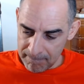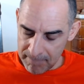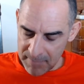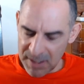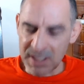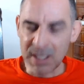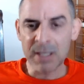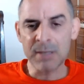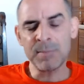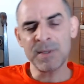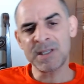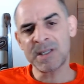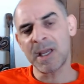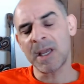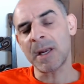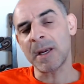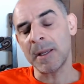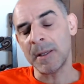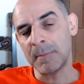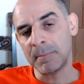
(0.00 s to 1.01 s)
it can be
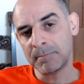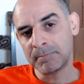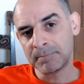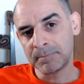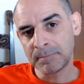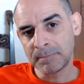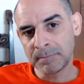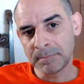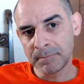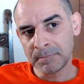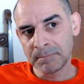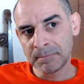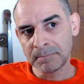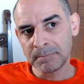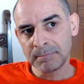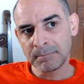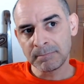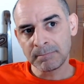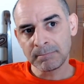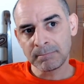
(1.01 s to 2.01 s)
scary.
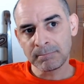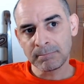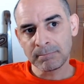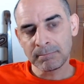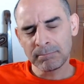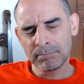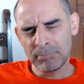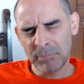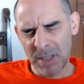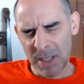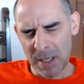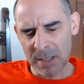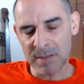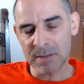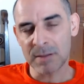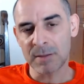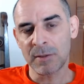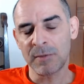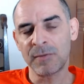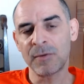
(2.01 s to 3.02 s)

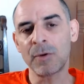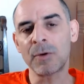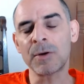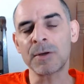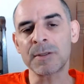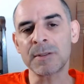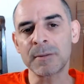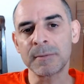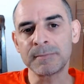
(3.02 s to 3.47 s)
Yes, of course.